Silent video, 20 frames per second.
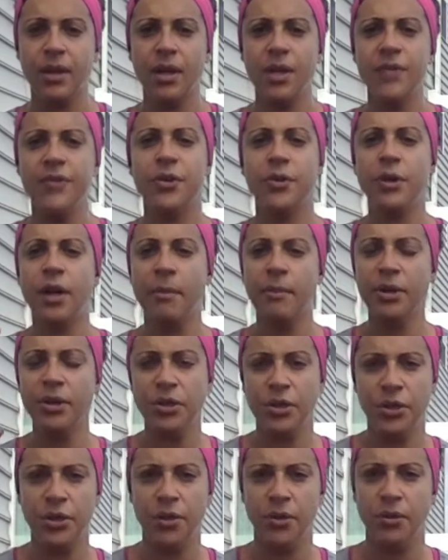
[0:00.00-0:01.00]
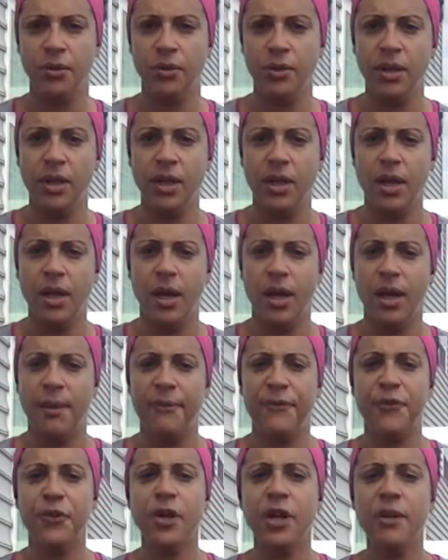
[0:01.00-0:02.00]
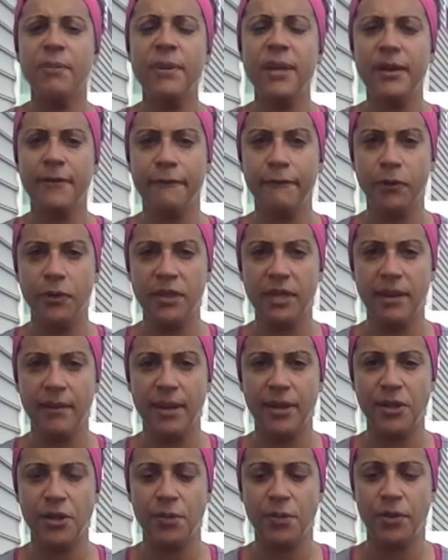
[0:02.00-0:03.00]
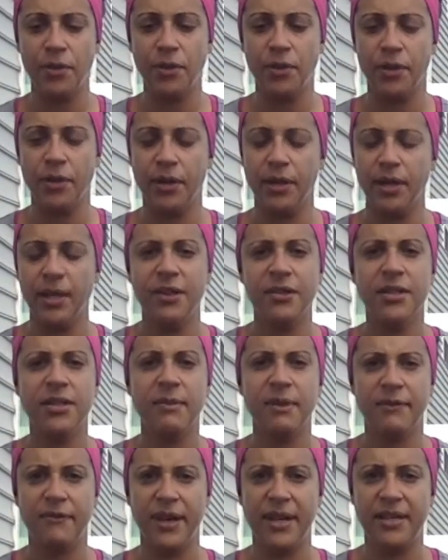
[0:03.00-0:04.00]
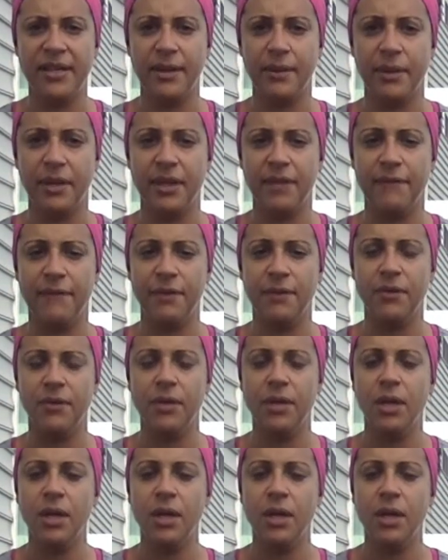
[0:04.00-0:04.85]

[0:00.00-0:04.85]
So number 2, if you're going to be a full-time entrepreneur, here's some advice I would give you.